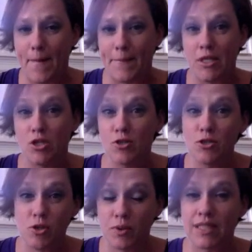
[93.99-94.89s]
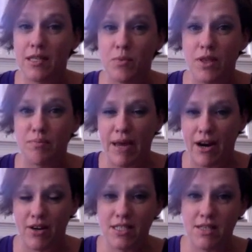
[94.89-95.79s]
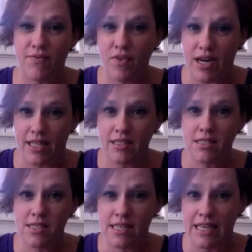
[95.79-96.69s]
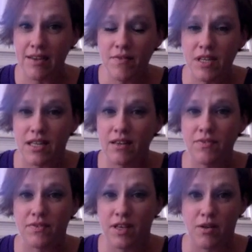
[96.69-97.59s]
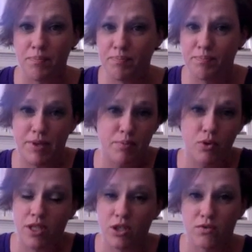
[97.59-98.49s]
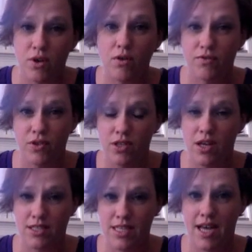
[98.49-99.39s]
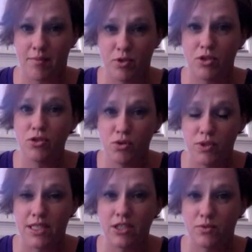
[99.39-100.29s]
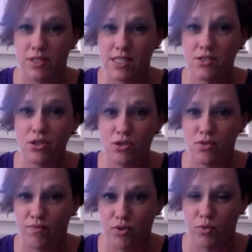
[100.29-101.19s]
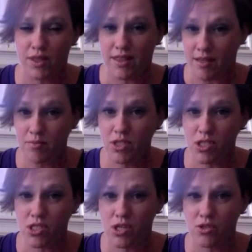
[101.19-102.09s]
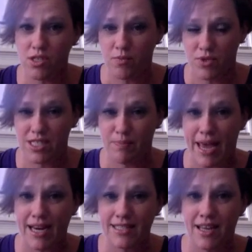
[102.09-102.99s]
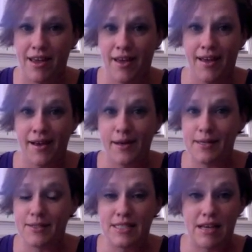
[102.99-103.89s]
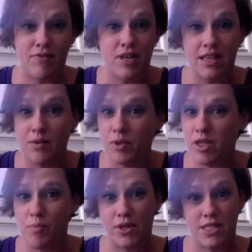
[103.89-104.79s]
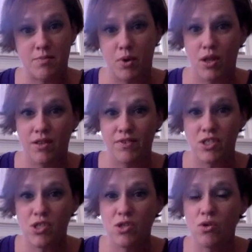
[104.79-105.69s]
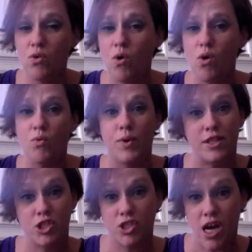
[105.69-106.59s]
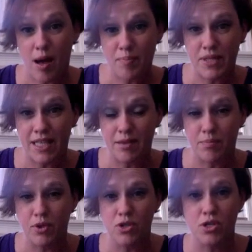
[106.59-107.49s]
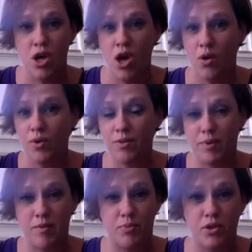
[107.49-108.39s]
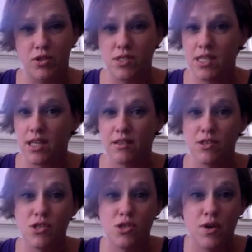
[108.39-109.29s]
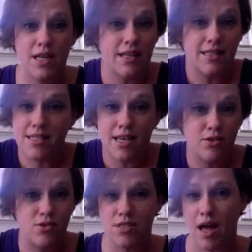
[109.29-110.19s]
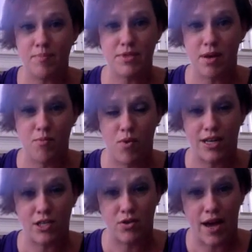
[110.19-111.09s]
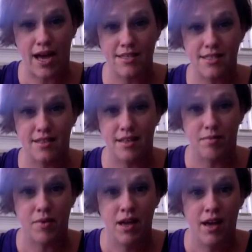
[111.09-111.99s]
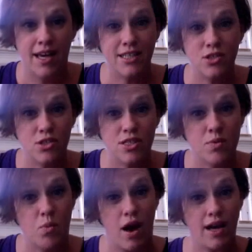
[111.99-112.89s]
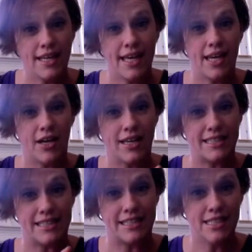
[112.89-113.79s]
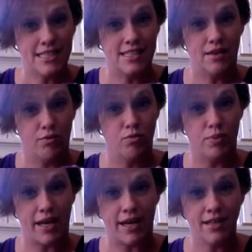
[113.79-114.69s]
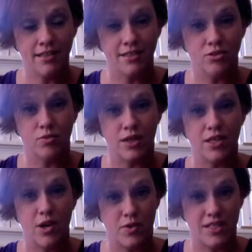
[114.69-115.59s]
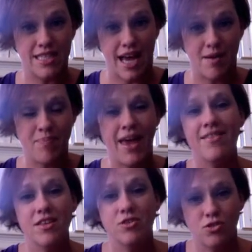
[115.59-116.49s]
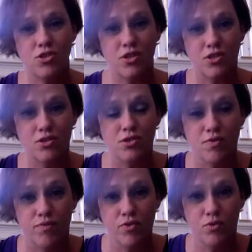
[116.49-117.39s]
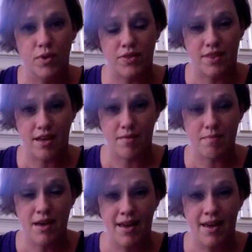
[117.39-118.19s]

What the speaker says: Usually with parents, friends, even if they're people that you've known for a long time, usually you would still use vous with them to show some respect. Definitely with the principal of a school, with shopkeepers, with people you see in the street. Let's say you stop someone and you ask them, Excusez-moi, quelle heure est-il, s'il vous plaît? You want to know the time. Then you should use vous with them.